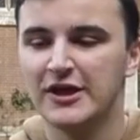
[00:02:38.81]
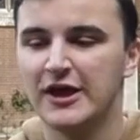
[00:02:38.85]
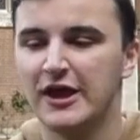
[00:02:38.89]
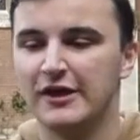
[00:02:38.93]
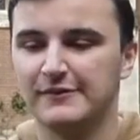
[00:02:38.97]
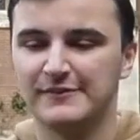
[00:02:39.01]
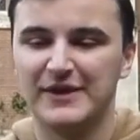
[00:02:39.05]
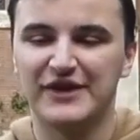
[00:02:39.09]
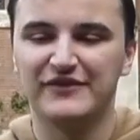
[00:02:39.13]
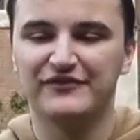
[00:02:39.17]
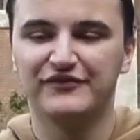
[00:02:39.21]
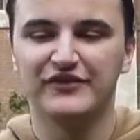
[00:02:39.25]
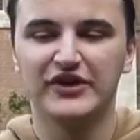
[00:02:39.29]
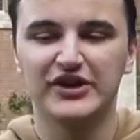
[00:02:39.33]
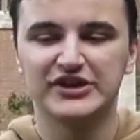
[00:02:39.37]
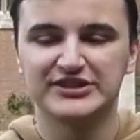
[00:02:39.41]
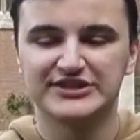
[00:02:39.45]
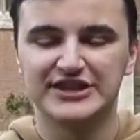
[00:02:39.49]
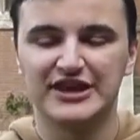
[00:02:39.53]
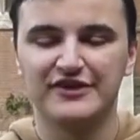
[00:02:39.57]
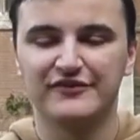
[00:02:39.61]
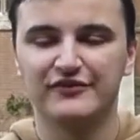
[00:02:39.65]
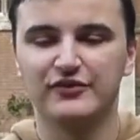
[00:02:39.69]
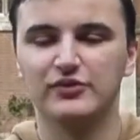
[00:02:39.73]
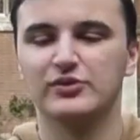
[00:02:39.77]
At
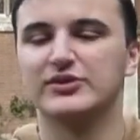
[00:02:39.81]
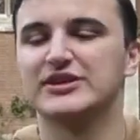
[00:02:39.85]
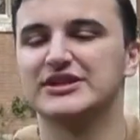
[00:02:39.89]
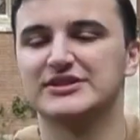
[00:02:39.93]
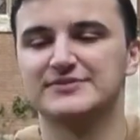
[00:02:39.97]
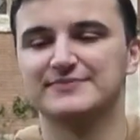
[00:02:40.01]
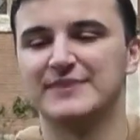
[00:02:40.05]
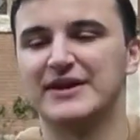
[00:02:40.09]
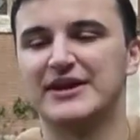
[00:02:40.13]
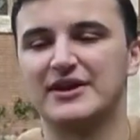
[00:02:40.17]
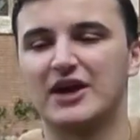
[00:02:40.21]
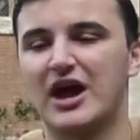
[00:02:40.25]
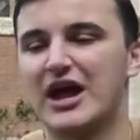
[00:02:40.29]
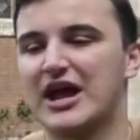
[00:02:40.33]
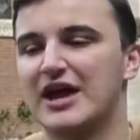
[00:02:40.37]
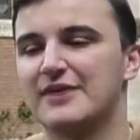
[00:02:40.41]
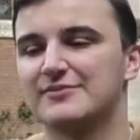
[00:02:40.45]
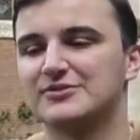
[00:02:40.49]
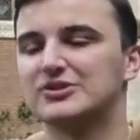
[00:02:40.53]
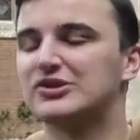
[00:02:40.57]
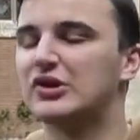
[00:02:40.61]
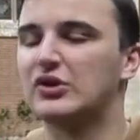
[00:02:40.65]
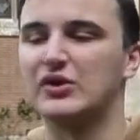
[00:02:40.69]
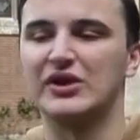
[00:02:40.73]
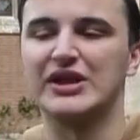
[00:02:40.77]
first, I thought this meant I
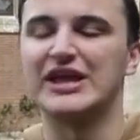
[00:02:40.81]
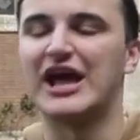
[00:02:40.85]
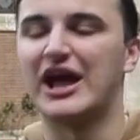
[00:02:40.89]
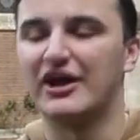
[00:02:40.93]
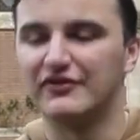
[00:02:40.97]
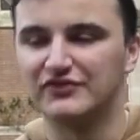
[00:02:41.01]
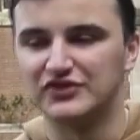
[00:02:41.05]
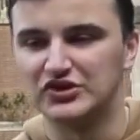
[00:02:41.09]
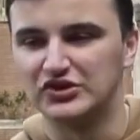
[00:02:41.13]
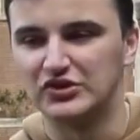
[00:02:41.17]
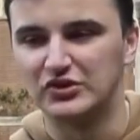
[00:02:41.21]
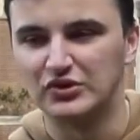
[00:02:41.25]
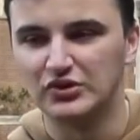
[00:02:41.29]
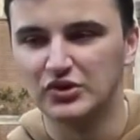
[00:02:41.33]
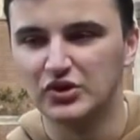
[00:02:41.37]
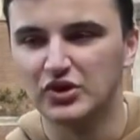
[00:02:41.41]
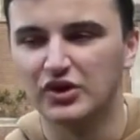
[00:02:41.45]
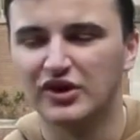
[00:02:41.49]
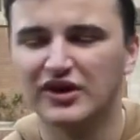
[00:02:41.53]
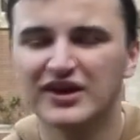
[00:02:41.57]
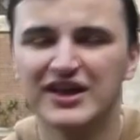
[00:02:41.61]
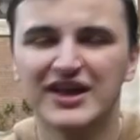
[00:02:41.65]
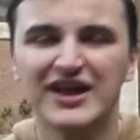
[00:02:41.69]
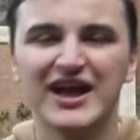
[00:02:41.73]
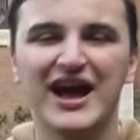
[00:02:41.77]
absolutely have to do
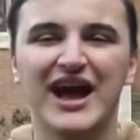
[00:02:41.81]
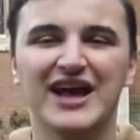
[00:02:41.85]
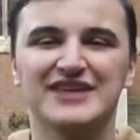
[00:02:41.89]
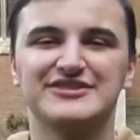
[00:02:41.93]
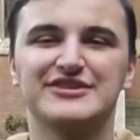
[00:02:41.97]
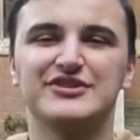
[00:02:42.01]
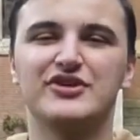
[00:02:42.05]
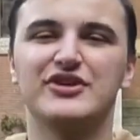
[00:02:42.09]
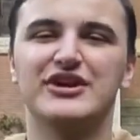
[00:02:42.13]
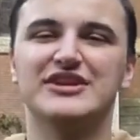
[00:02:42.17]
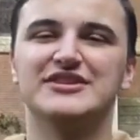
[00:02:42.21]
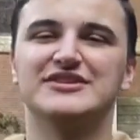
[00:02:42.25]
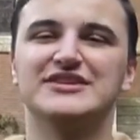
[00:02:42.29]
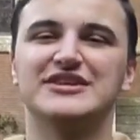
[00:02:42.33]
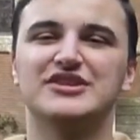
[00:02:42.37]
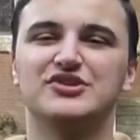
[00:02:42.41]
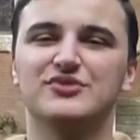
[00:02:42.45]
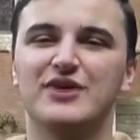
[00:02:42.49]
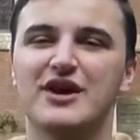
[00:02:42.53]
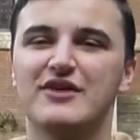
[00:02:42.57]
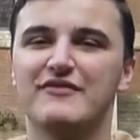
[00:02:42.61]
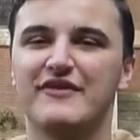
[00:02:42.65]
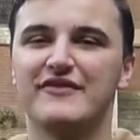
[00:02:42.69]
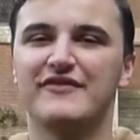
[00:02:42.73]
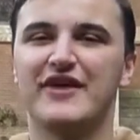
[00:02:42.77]
law. As I got into year
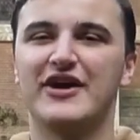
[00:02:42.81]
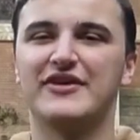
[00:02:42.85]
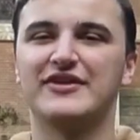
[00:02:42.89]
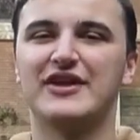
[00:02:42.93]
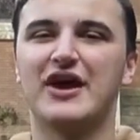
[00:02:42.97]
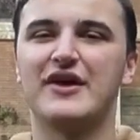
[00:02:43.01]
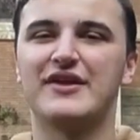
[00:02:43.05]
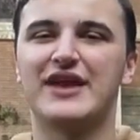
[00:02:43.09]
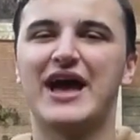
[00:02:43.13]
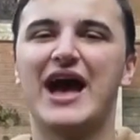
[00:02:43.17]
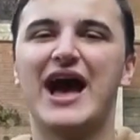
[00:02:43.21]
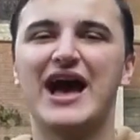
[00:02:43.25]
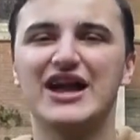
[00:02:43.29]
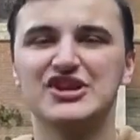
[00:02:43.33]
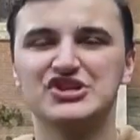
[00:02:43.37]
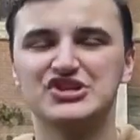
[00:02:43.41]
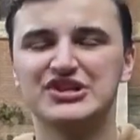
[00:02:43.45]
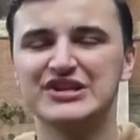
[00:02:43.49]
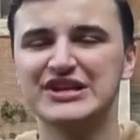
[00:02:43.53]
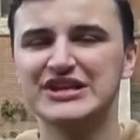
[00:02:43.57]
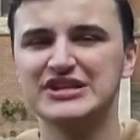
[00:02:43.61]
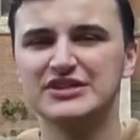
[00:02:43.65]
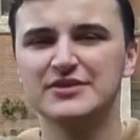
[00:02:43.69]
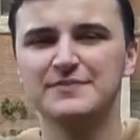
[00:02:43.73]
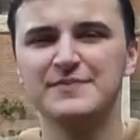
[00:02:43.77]
12, I found out that
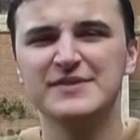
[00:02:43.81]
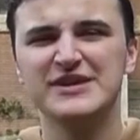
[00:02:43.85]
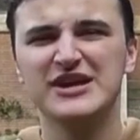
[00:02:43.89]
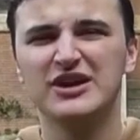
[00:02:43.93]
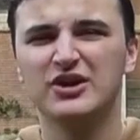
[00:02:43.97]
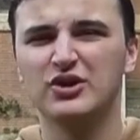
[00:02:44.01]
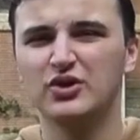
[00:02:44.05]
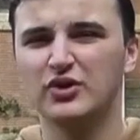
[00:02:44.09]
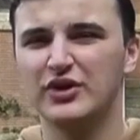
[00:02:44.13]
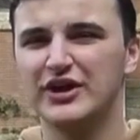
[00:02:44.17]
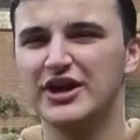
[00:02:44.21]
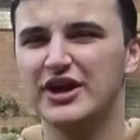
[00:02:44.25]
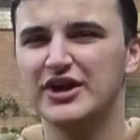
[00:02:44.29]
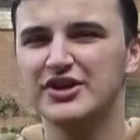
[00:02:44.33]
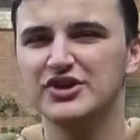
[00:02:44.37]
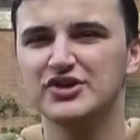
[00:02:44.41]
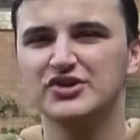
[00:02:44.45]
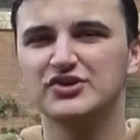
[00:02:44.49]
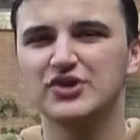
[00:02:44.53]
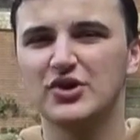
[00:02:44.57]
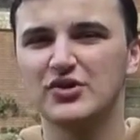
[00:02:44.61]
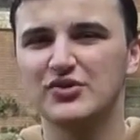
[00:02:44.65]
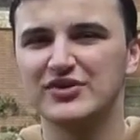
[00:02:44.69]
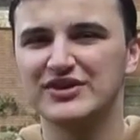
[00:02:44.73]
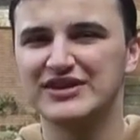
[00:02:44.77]
actually to be a lawyer,
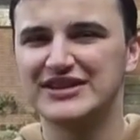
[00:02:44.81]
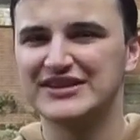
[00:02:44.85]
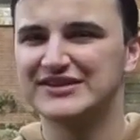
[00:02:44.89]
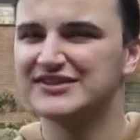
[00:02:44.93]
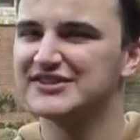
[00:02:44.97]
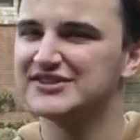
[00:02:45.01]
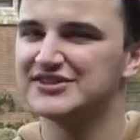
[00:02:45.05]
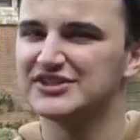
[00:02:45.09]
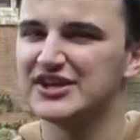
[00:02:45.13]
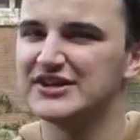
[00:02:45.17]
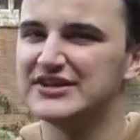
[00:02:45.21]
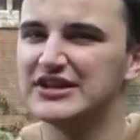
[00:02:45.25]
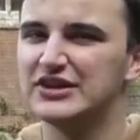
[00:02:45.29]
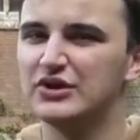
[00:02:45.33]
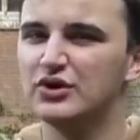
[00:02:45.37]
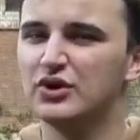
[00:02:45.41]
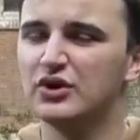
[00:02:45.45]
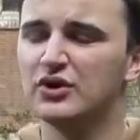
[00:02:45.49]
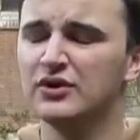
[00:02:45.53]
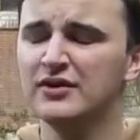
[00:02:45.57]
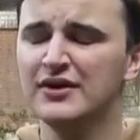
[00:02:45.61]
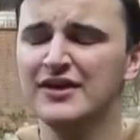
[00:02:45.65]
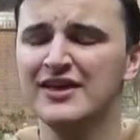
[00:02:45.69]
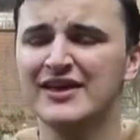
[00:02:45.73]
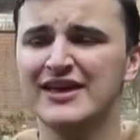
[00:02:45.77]
you don't need to study
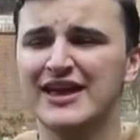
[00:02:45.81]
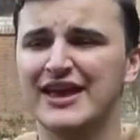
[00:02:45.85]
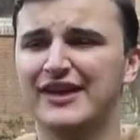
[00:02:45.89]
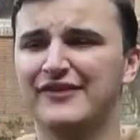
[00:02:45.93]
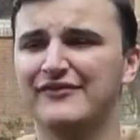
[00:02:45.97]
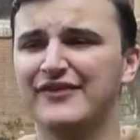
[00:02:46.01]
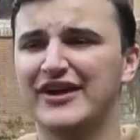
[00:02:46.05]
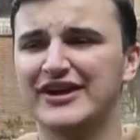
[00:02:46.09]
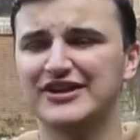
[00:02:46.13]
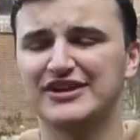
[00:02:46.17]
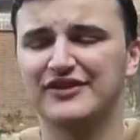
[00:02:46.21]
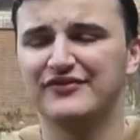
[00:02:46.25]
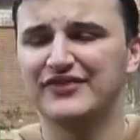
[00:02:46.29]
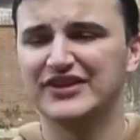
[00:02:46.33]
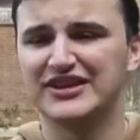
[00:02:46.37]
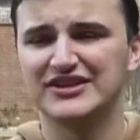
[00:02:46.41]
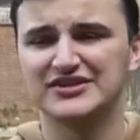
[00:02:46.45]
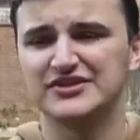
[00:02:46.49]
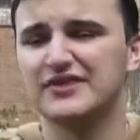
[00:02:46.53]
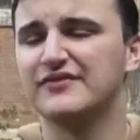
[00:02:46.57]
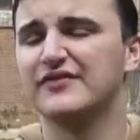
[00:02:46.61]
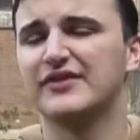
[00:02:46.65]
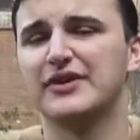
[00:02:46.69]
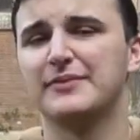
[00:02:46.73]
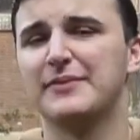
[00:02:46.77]
law. In fact, I think
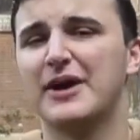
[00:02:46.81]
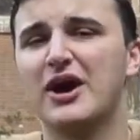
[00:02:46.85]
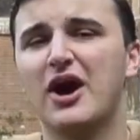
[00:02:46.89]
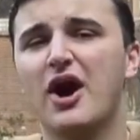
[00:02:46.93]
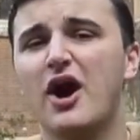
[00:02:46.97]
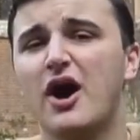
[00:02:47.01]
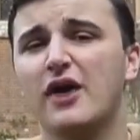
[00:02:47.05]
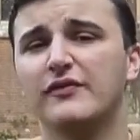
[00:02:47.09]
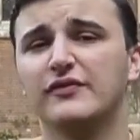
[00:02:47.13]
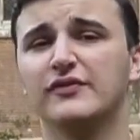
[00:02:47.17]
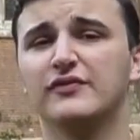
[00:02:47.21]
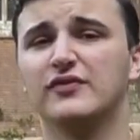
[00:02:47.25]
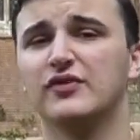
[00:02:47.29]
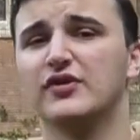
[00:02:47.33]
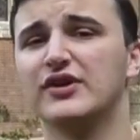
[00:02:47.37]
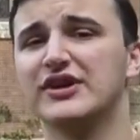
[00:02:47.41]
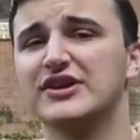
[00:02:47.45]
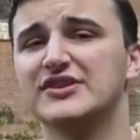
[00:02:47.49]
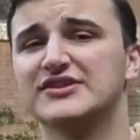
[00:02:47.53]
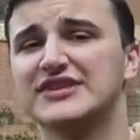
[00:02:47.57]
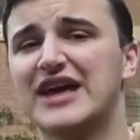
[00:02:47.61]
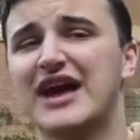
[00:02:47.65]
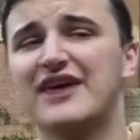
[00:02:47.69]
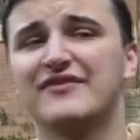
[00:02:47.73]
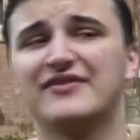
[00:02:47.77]
it's something about half of
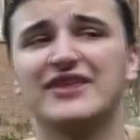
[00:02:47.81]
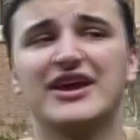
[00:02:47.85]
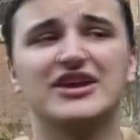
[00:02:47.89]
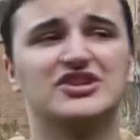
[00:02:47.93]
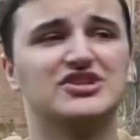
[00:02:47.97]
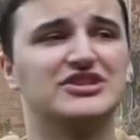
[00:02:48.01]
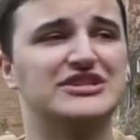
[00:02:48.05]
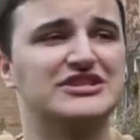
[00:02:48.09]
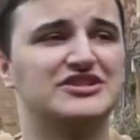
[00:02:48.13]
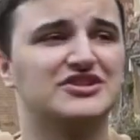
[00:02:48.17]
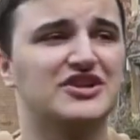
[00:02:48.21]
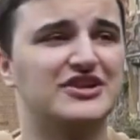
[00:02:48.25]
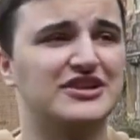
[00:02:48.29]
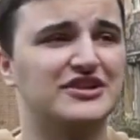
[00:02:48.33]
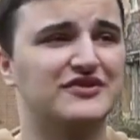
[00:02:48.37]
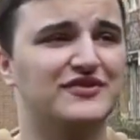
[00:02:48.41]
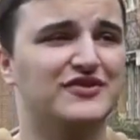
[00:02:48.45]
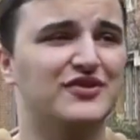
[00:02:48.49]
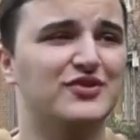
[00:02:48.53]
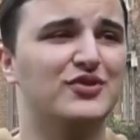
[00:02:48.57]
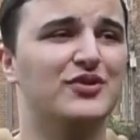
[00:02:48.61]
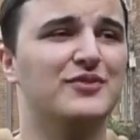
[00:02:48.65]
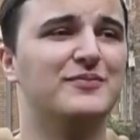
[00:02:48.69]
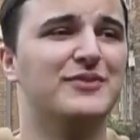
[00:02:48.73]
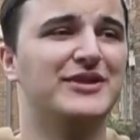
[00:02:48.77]
lawyers haven't actually studied
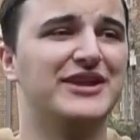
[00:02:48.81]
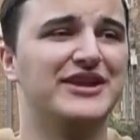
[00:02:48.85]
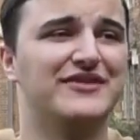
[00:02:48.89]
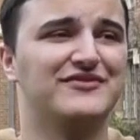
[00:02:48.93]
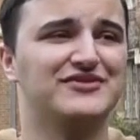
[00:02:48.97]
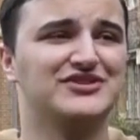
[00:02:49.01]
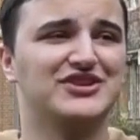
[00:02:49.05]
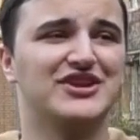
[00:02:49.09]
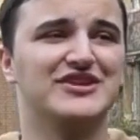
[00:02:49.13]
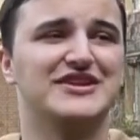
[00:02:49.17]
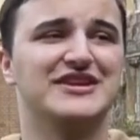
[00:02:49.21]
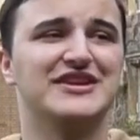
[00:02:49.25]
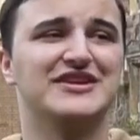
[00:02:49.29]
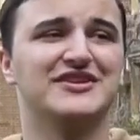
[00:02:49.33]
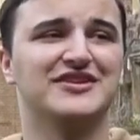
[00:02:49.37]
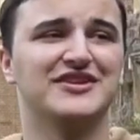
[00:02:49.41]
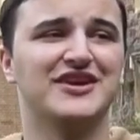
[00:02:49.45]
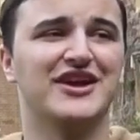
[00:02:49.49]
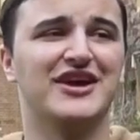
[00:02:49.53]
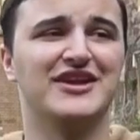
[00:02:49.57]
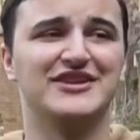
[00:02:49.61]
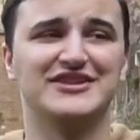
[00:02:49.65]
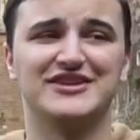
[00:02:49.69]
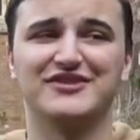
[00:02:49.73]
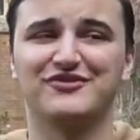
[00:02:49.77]
law, but they've studied
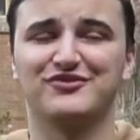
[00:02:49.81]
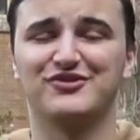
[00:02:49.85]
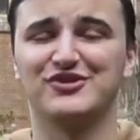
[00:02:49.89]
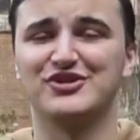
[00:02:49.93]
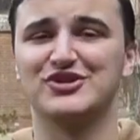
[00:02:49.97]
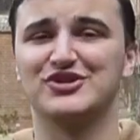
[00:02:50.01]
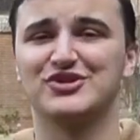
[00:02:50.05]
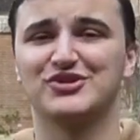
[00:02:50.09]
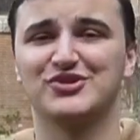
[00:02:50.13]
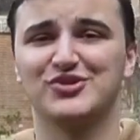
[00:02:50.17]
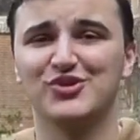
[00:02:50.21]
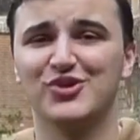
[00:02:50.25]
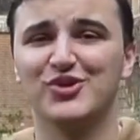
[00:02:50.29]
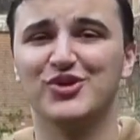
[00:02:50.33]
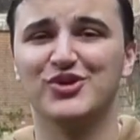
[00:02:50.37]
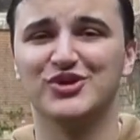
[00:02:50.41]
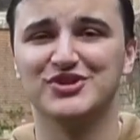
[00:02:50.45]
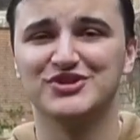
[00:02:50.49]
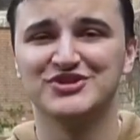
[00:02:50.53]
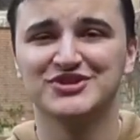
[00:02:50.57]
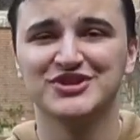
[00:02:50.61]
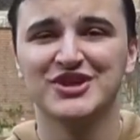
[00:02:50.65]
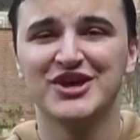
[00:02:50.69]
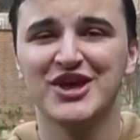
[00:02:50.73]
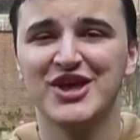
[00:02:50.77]
a different
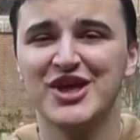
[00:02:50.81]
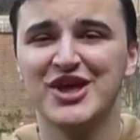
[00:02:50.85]
course.